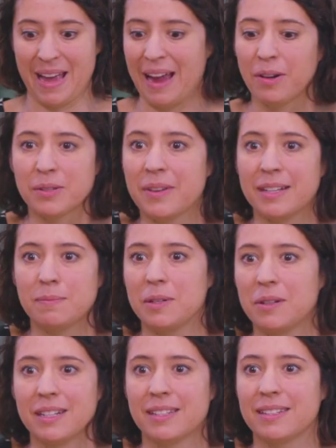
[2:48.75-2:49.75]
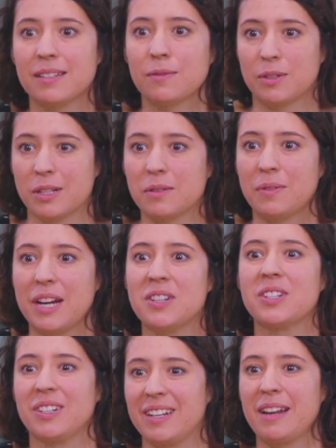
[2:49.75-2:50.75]
I also experienced this
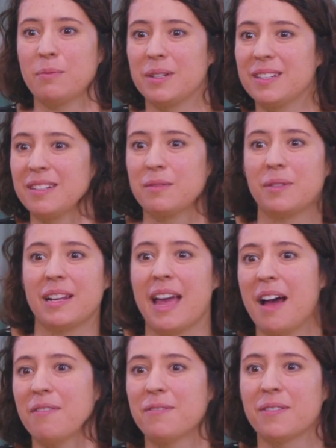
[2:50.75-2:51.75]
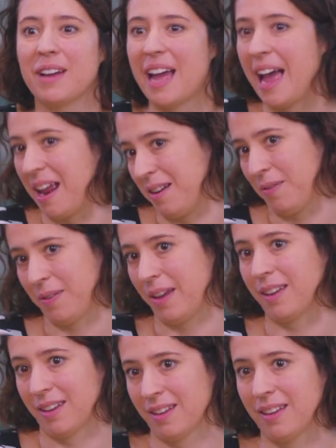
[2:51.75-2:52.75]
frustration that we didn't really have anything.